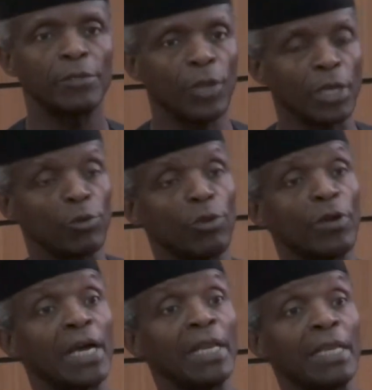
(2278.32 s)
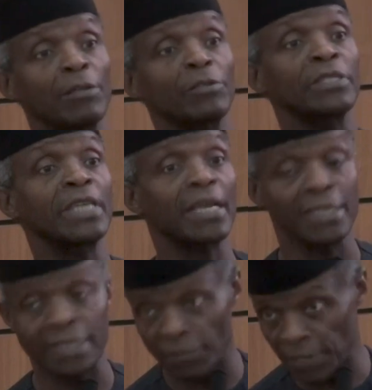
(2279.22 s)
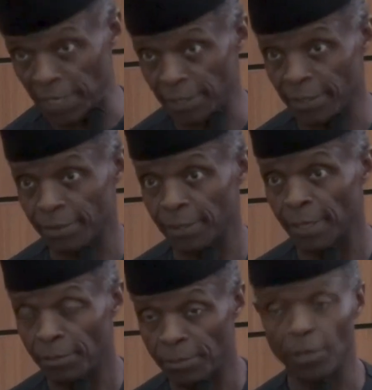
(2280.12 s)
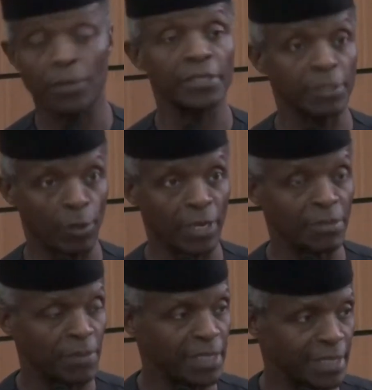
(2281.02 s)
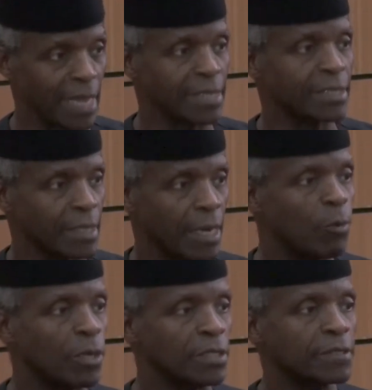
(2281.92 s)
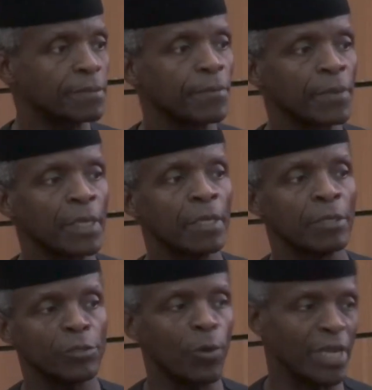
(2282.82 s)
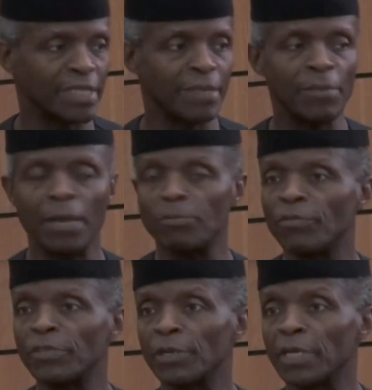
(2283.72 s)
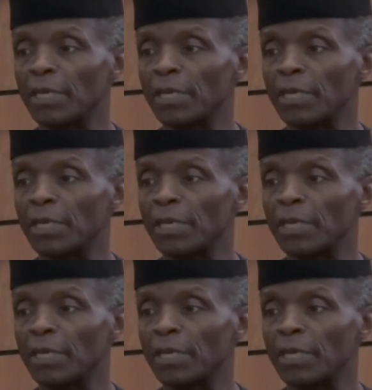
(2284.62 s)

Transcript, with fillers: you are no longer allowed to tax the dividends because it's already been taxed uh, once. So a similar provision